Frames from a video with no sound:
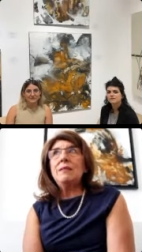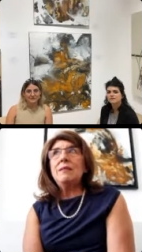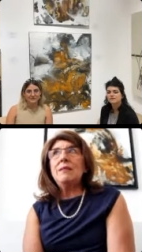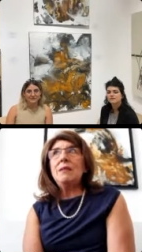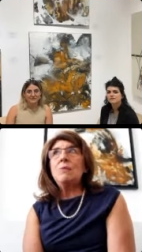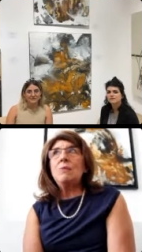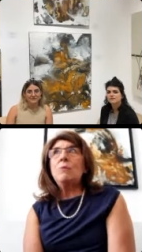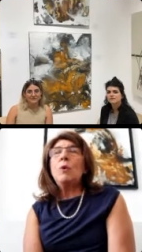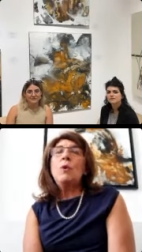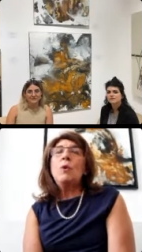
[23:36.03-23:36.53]

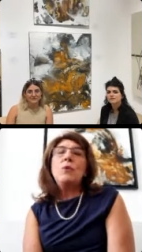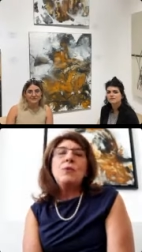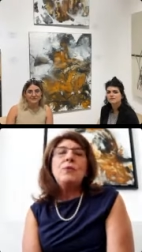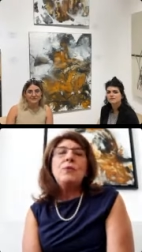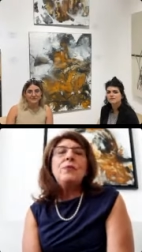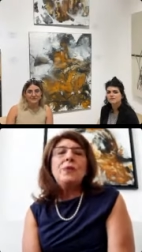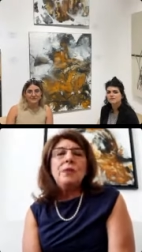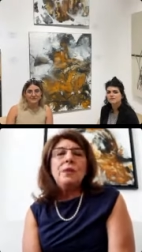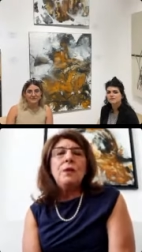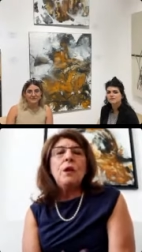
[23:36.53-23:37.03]
more
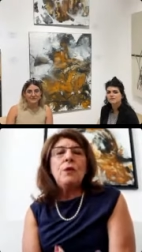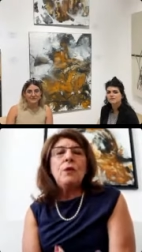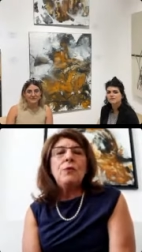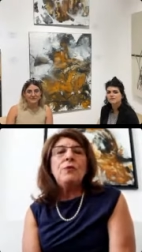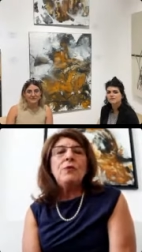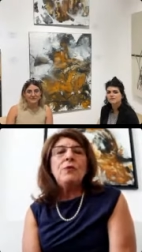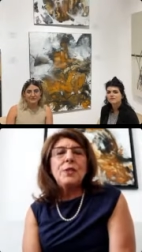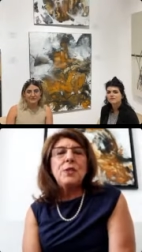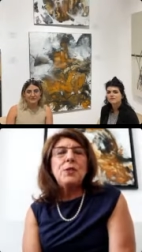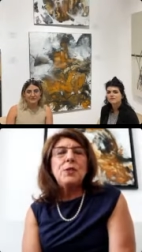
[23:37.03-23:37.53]
of
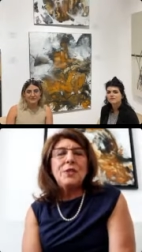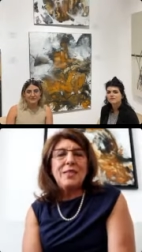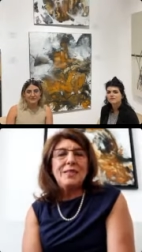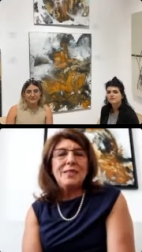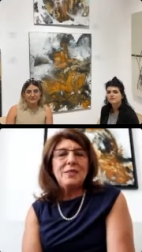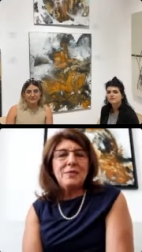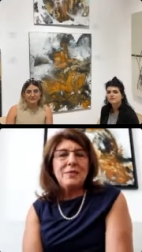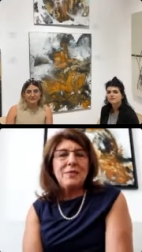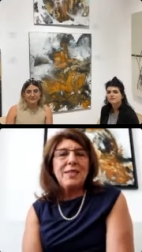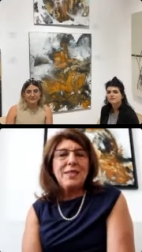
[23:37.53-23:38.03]

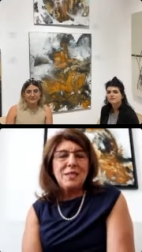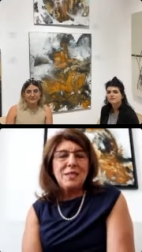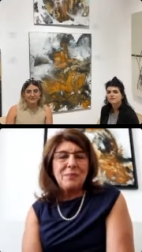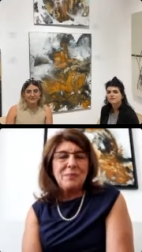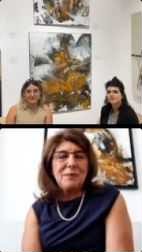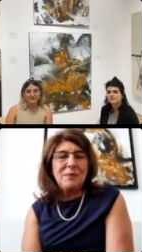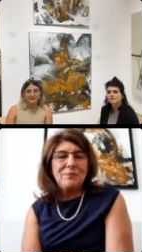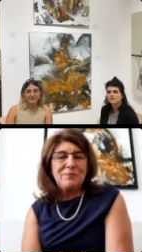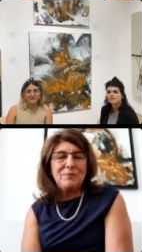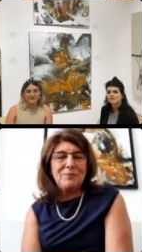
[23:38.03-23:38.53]
figurative
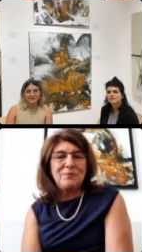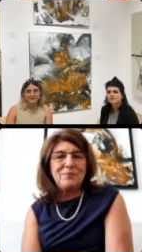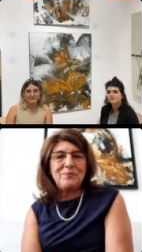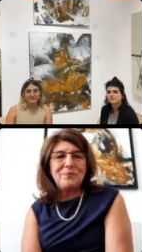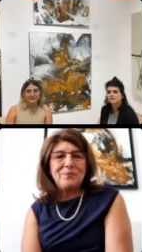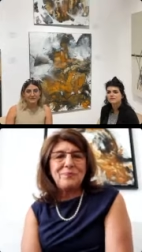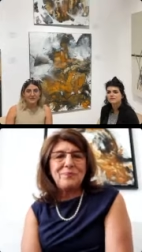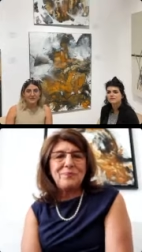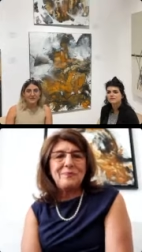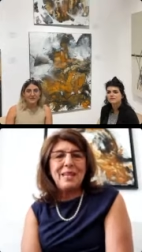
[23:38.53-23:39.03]
type.
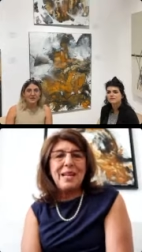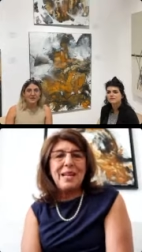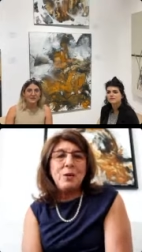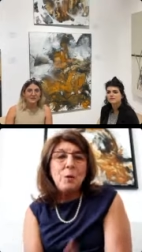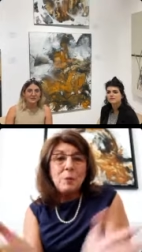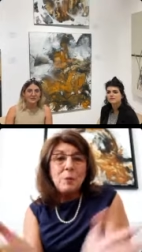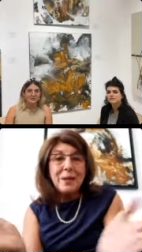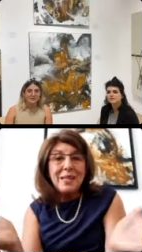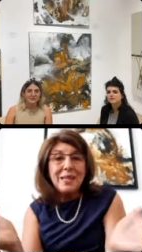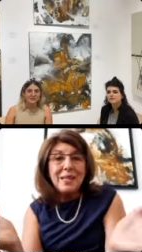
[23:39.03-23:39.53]
I
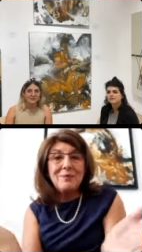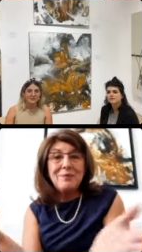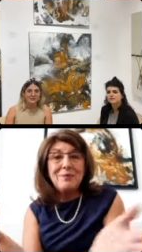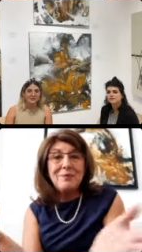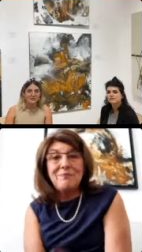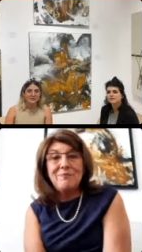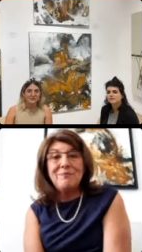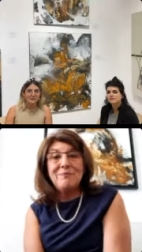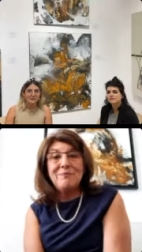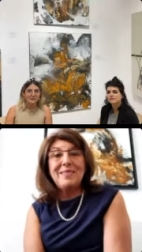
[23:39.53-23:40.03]
hope I
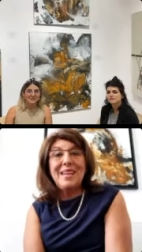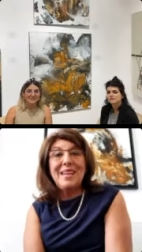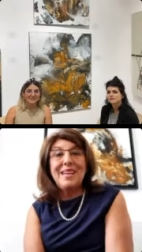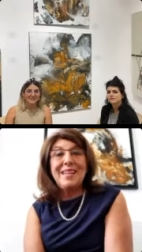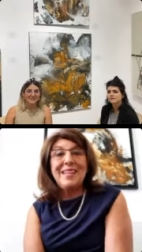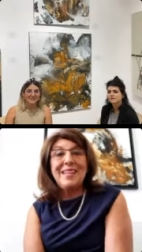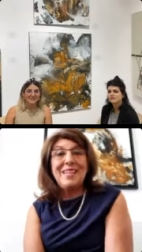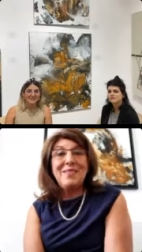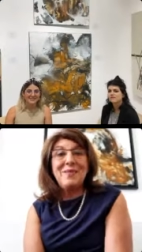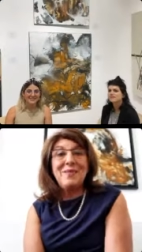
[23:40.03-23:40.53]

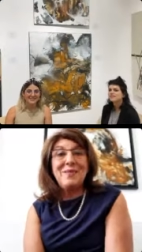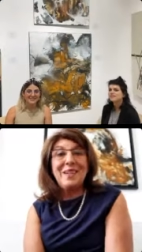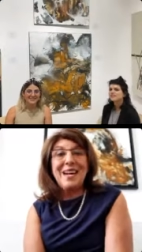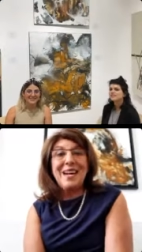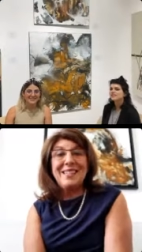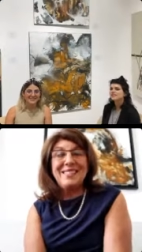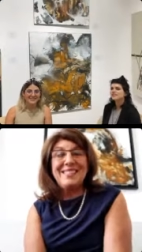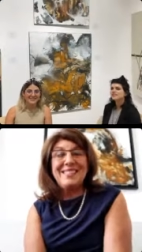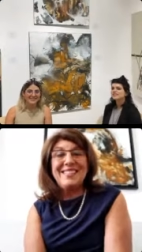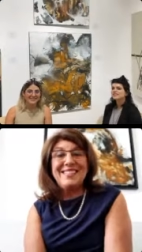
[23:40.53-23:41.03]
have
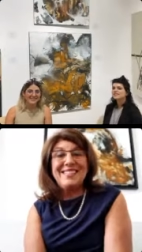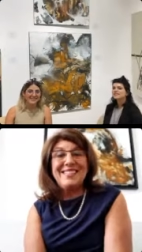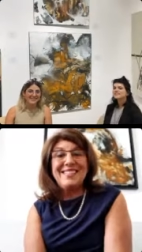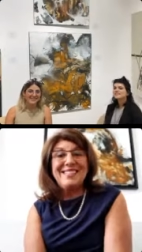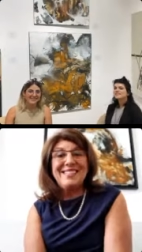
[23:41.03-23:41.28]
answered.